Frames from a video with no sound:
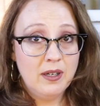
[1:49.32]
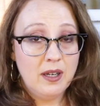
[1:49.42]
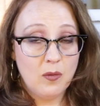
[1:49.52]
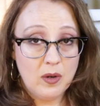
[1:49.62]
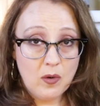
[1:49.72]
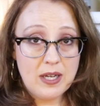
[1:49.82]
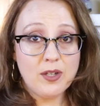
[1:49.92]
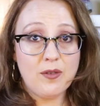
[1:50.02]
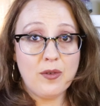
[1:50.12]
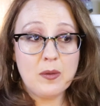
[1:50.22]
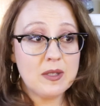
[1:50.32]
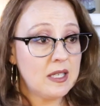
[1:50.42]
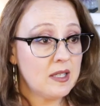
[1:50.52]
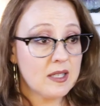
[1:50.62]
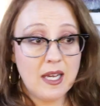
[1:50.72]
and we raise our frequency
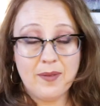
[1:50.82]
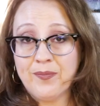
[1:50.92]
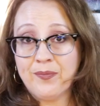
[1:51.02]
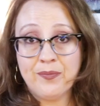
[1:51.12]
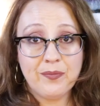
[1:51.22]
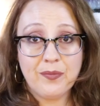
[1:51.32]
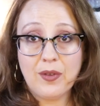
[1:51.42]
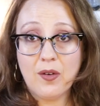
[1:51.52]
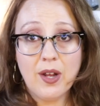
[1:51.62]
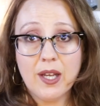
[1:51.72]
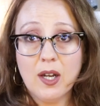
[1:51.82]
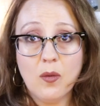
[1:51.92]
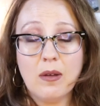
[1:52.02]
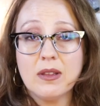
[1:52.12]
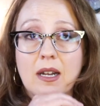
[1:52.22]
and say, you're not getting
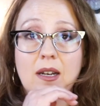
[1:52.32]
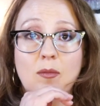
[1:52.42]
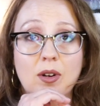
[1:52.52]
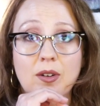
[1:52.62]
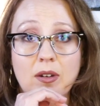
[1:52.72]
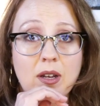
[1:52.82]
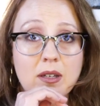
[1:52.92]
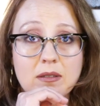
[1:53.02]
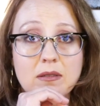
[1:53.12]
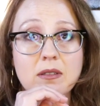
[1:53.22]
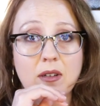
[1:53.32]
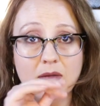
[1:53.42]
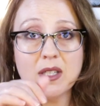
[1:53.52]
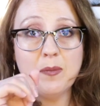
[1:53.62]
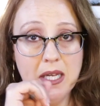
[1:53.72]
away with that anymore. You're not, you know,
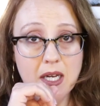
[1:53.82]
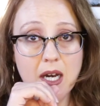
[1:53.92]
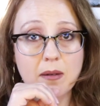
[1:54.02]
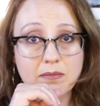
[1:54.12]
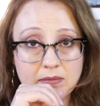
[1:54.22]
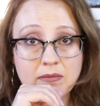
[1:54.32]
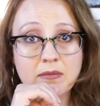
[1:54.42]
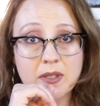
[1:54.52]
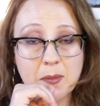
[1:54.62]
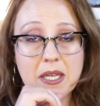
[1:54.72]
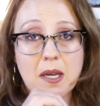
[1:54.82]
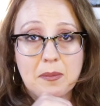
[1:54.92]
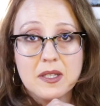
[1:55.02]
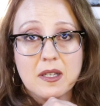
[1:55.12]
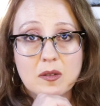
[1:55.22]
speak up. Speak up
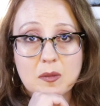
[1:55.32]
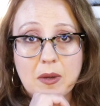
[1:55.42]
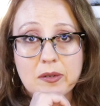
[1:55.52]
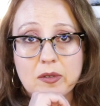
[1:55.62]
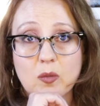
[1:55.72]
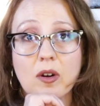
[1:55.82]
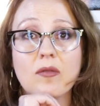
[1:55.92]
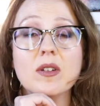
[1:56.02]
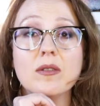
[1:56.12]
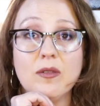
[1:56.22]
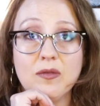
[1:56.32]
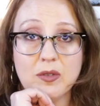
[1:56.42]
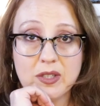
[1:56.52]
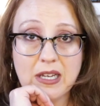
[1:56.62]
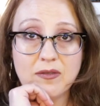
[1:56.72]
and set those boundaries wherever you feel
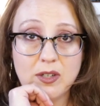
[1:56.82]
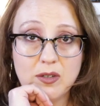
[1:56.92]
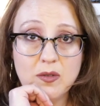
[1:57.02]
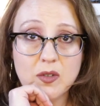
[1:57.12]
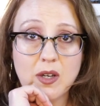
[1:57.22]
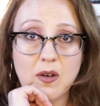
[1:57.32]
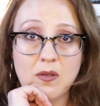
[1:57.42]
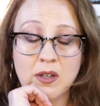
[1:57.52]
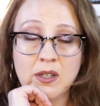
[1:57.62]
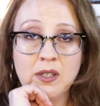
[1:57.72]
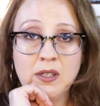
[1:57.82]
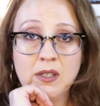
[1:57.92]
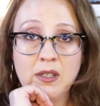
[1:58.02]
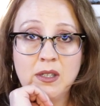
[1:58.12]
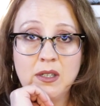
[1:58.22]
safe to do so,
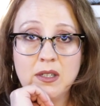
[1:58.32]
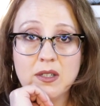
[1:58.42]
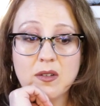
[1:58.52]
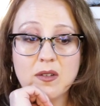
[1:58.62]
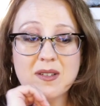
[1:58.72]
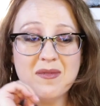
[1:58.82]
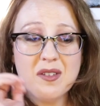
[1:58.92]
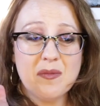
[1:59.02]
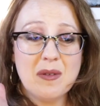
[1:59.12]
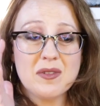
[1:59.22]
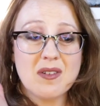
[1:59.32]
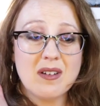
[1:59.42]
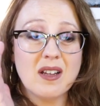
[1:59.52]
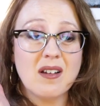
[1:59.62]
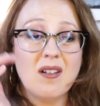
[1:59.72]
so that some of those people start
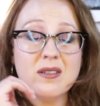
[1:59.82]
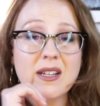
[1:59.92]
getting called